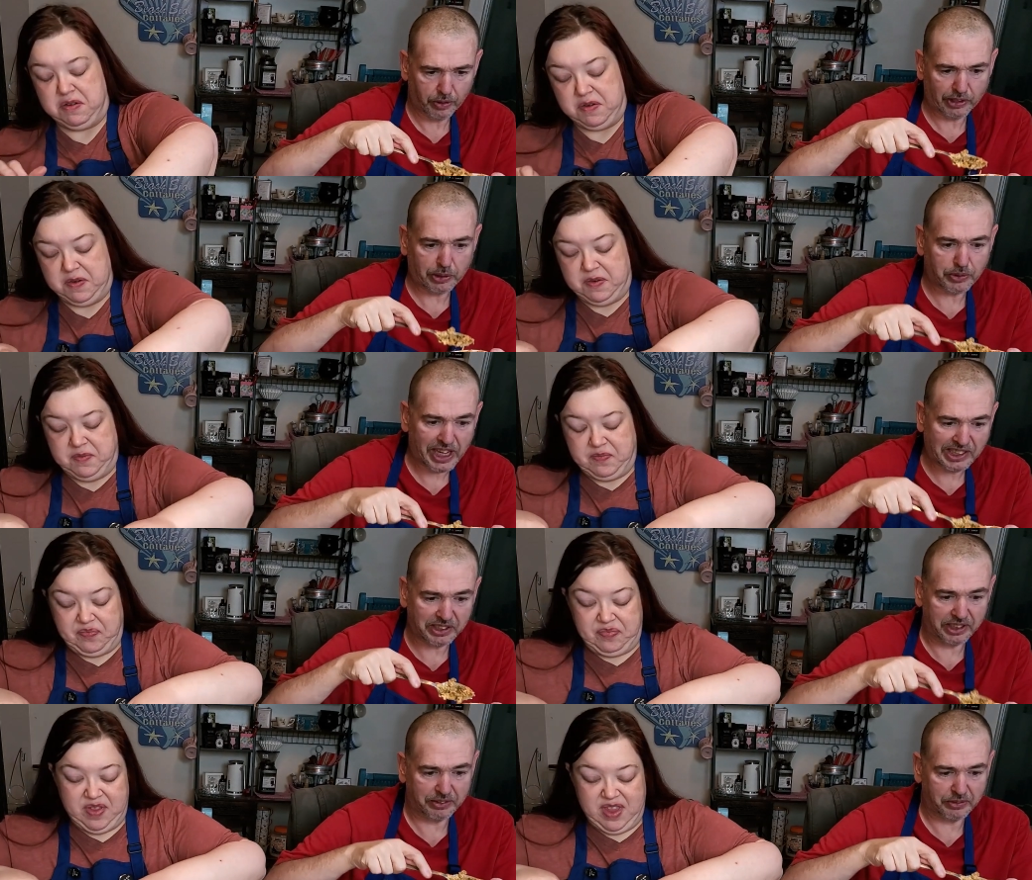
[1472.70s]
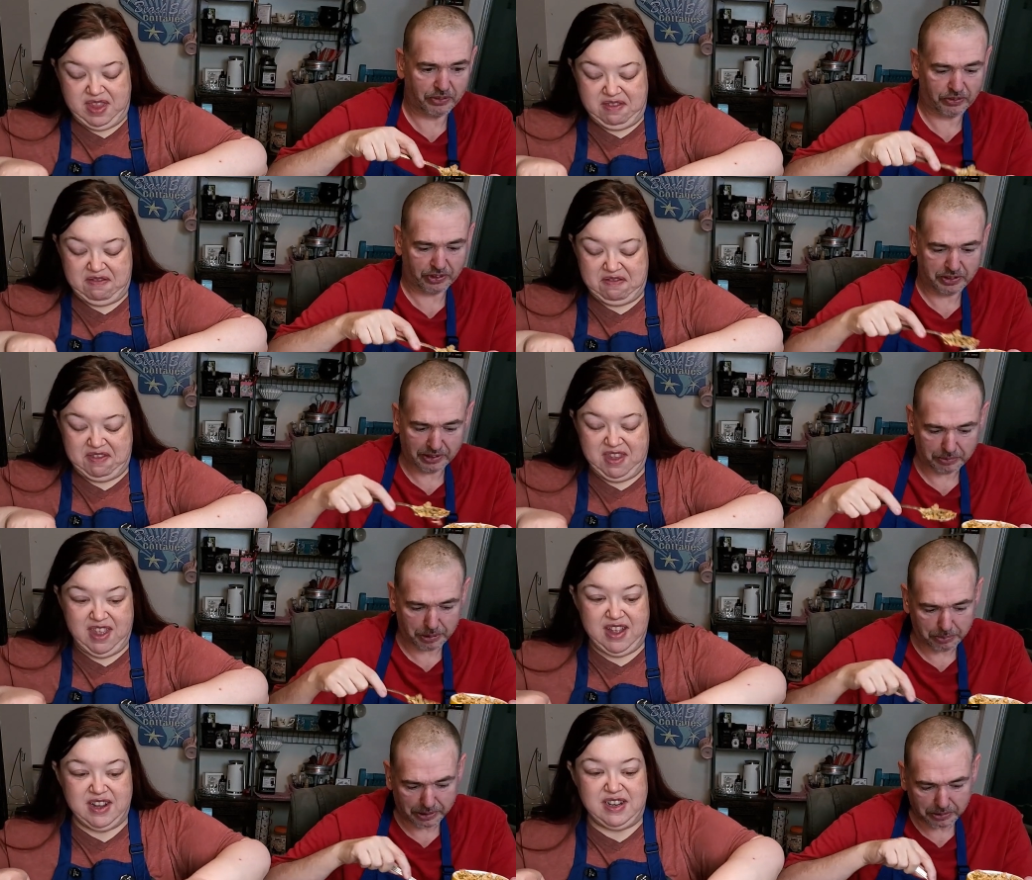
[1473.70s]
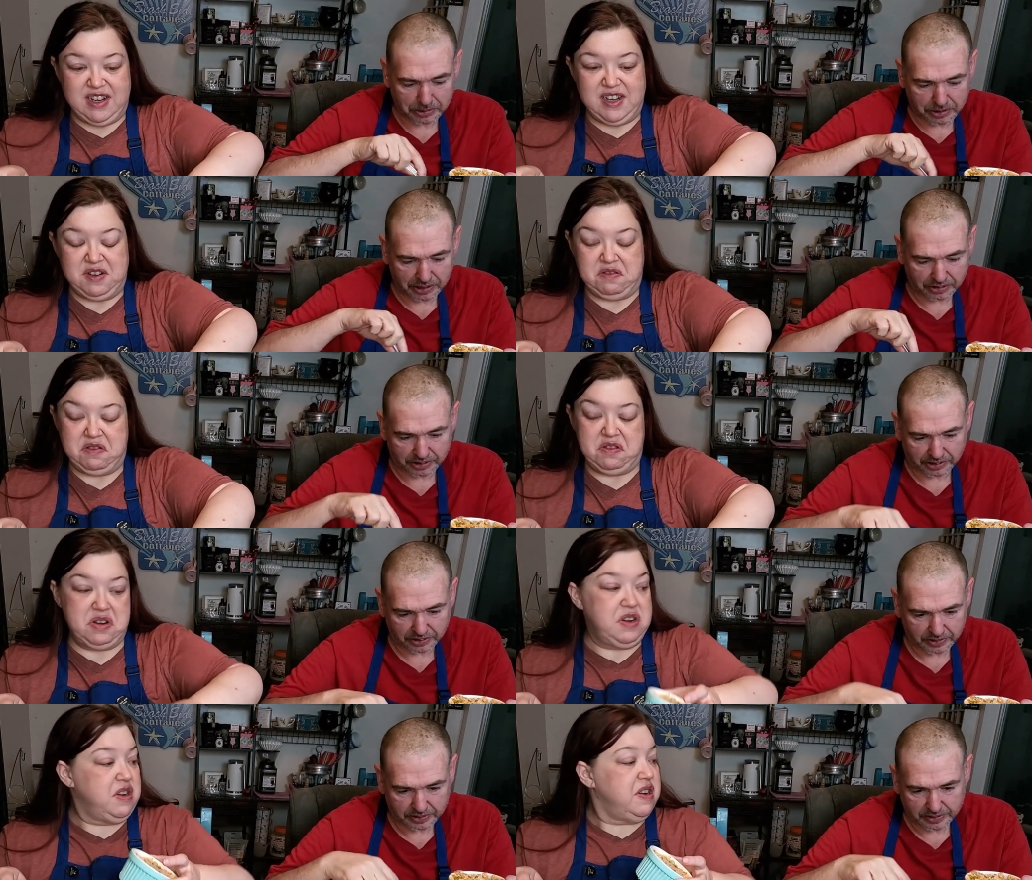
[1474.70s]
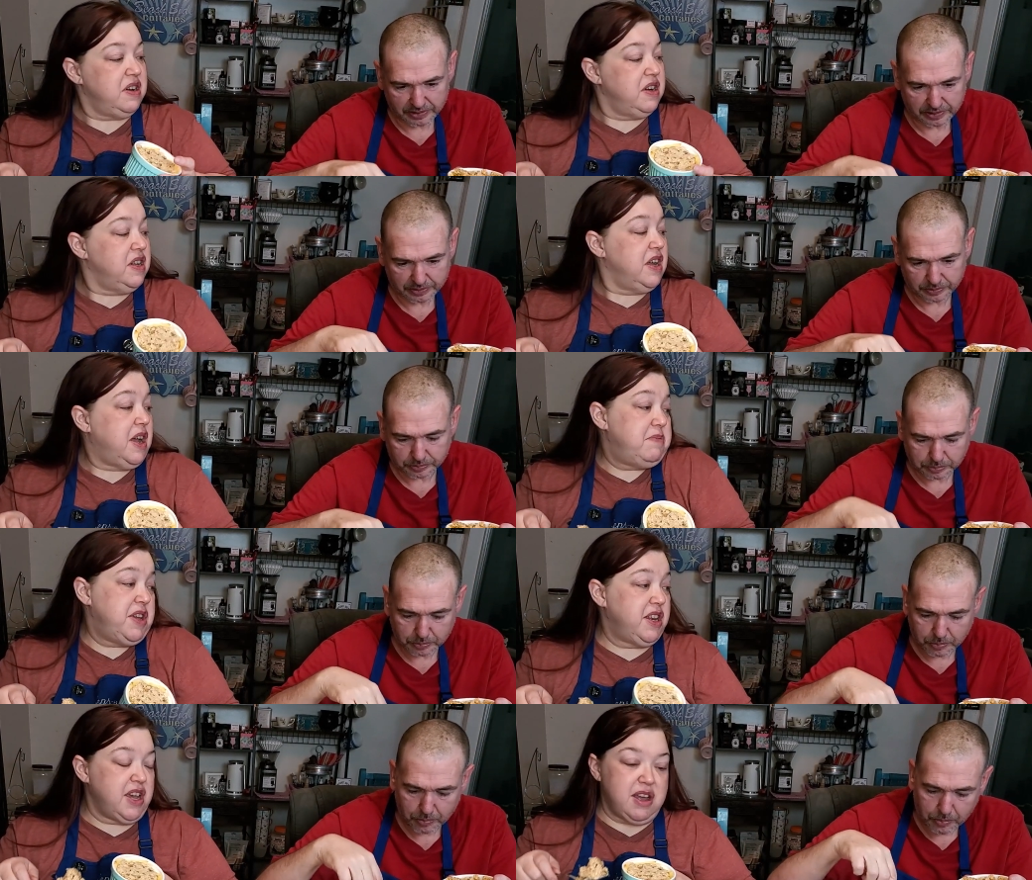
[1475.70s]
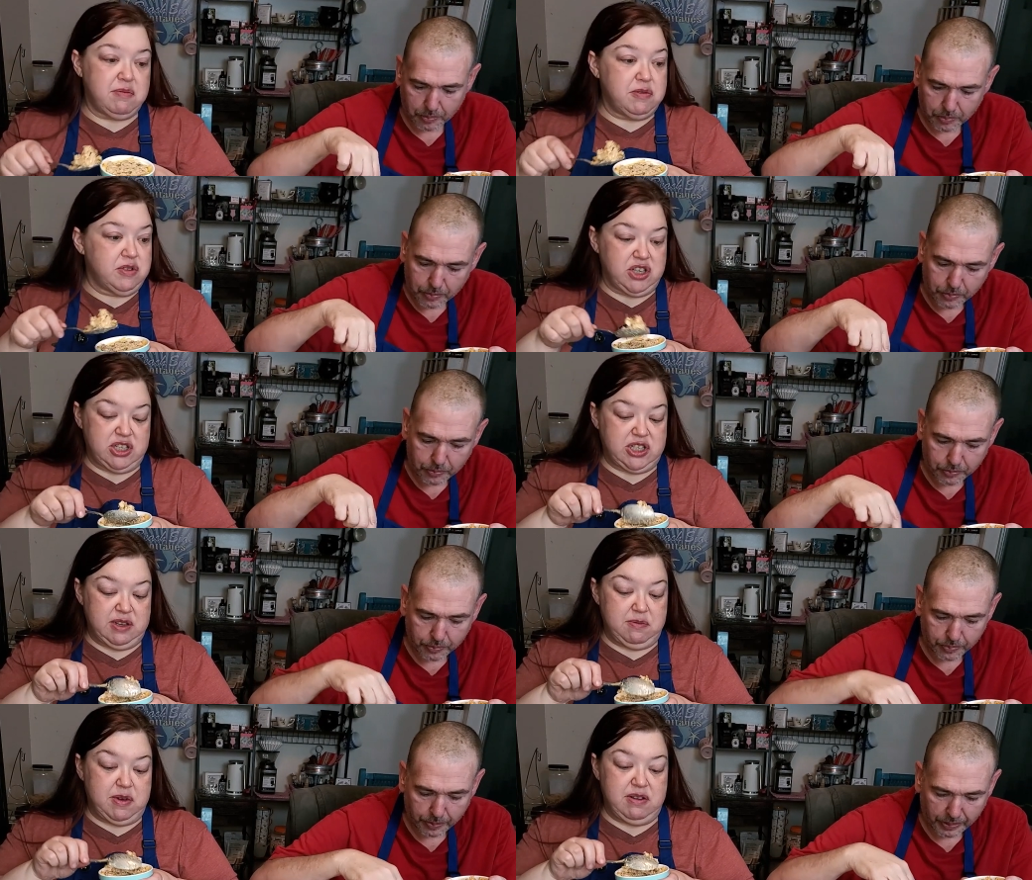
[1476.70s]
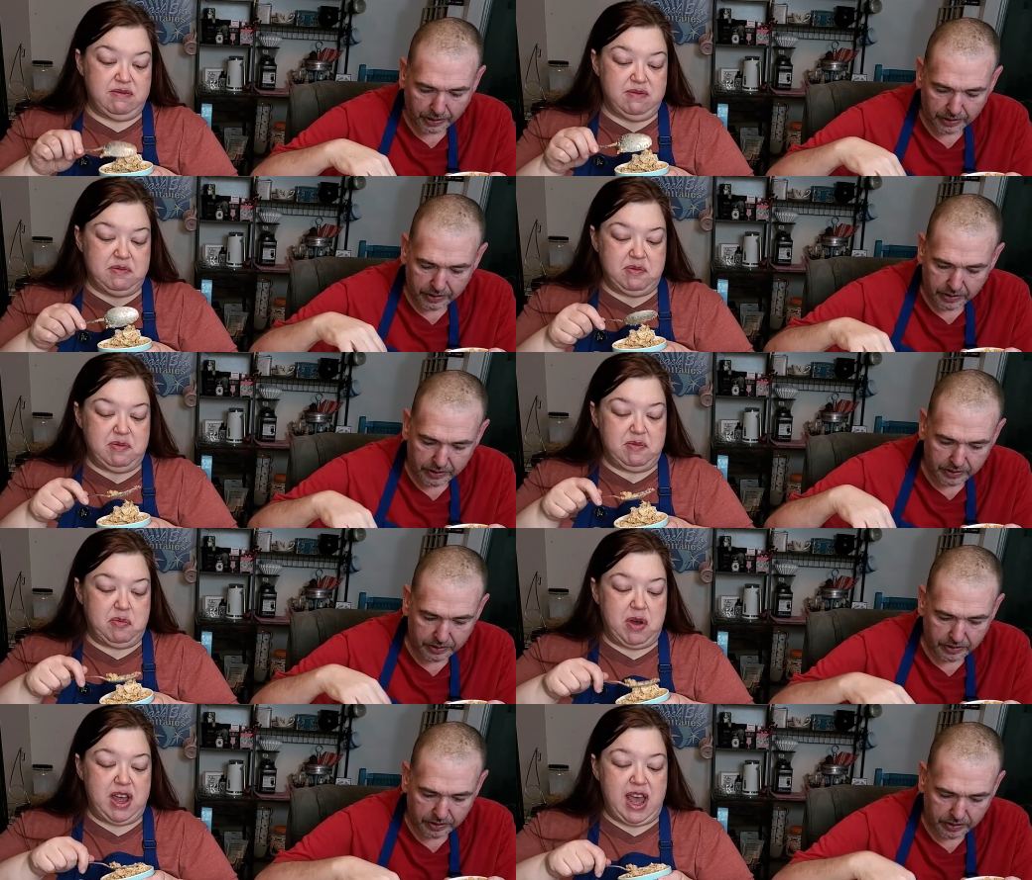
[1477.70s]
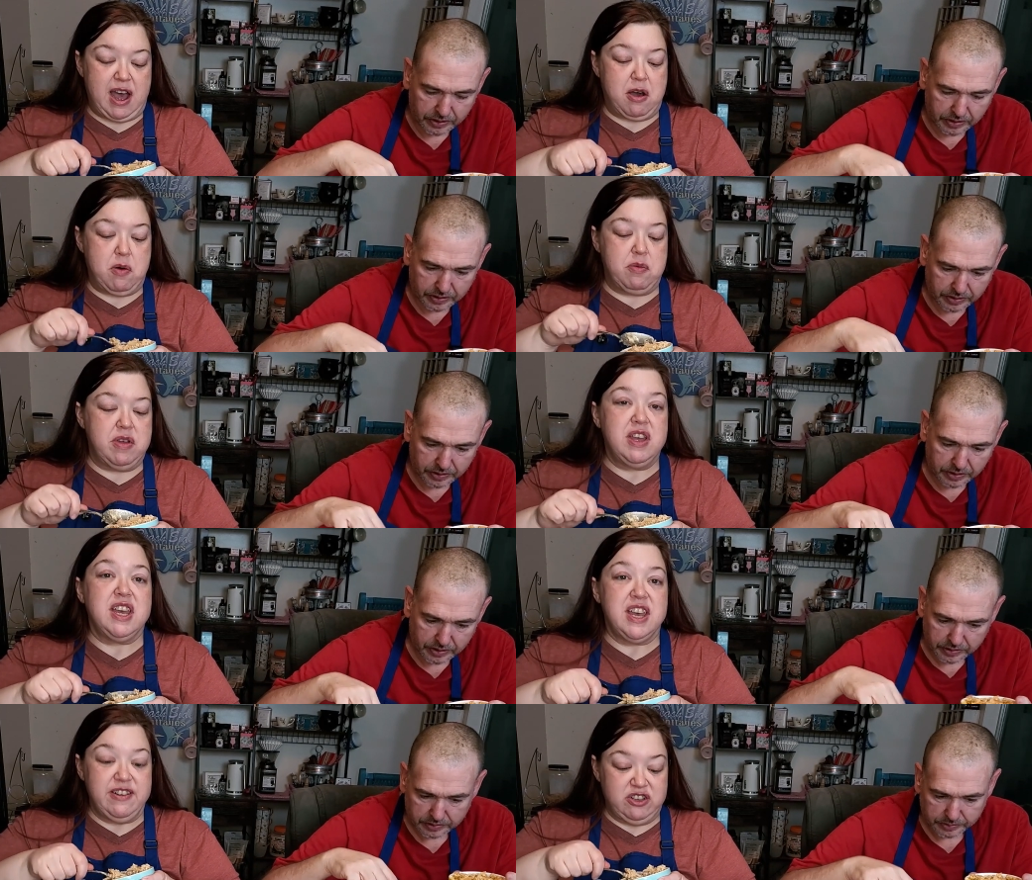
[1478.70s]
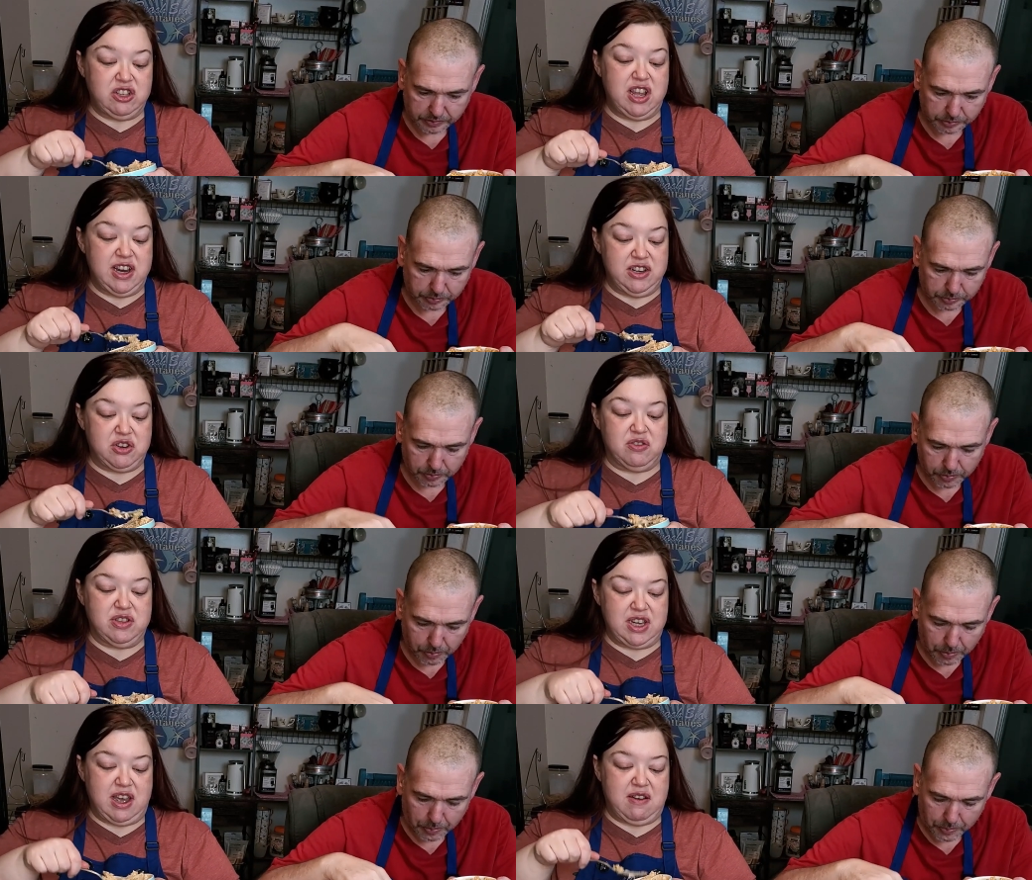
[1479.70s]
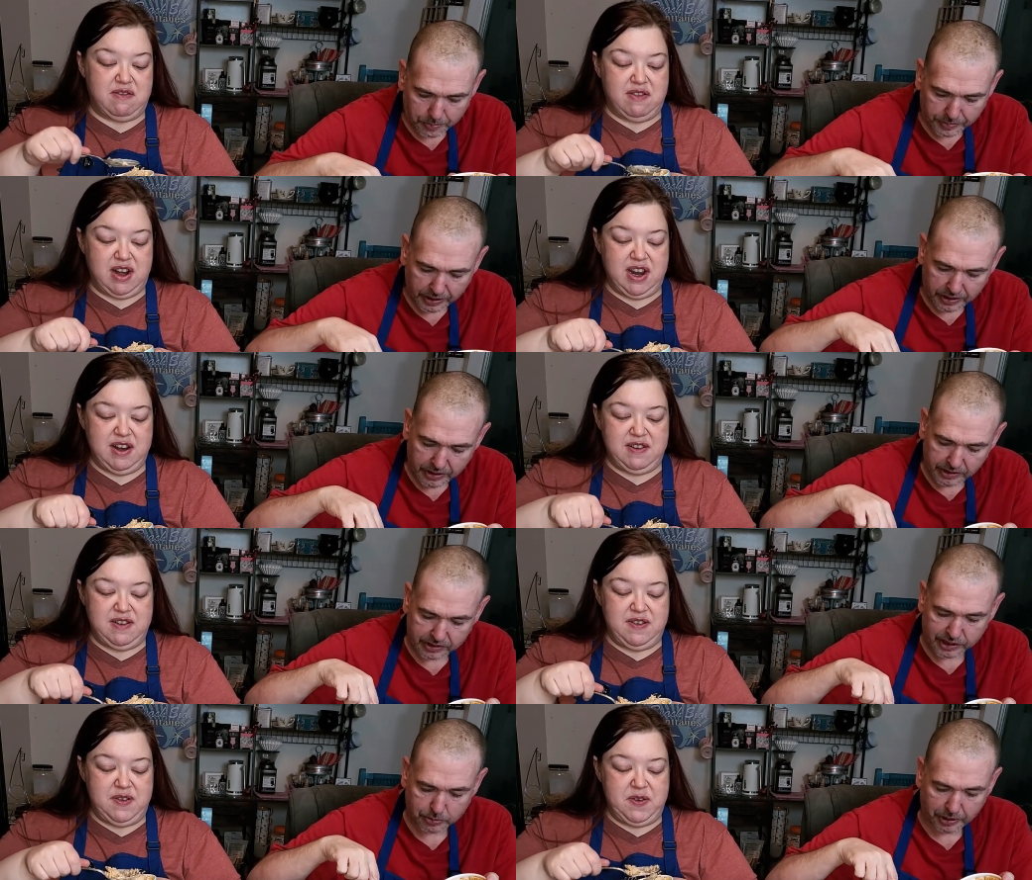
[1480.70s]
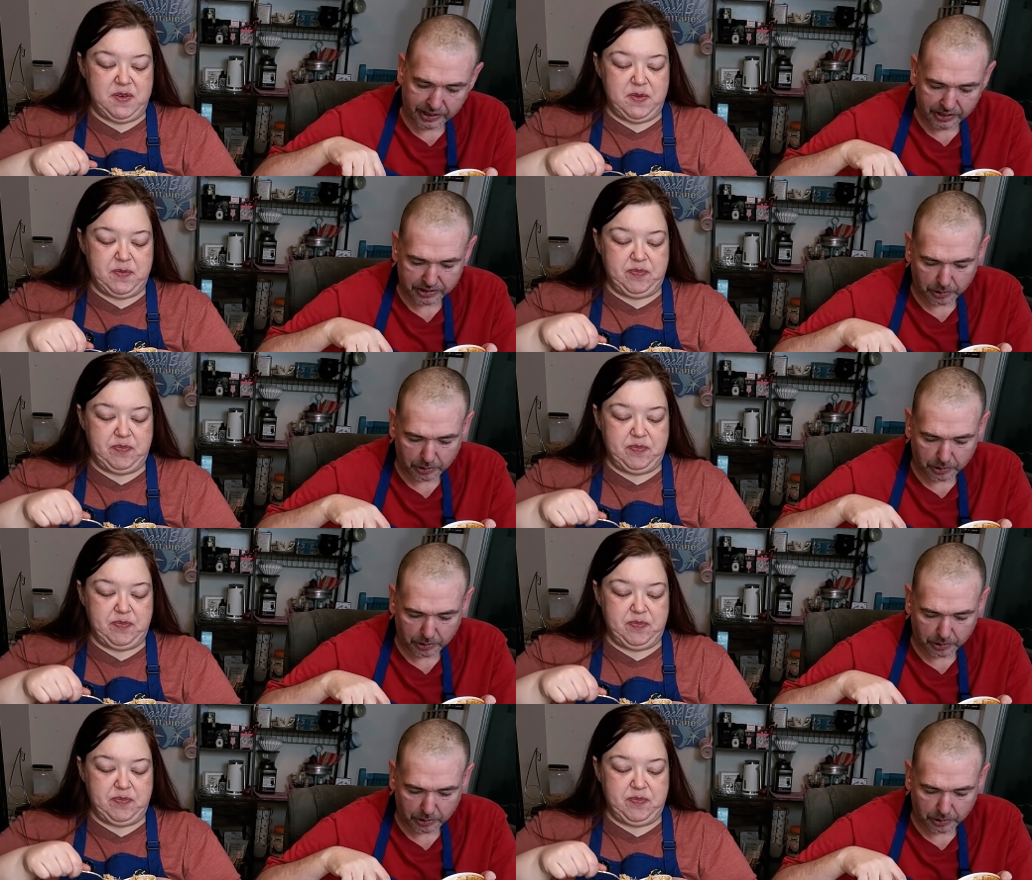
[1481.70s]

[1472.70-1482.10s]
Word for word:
Speaker 1: Well, so I was asking you, what do you think would be the best thing on here?
Speaker 2: I mean, yeah, we'll just see what how each thing turns out, right?
Speaker 1: This way here is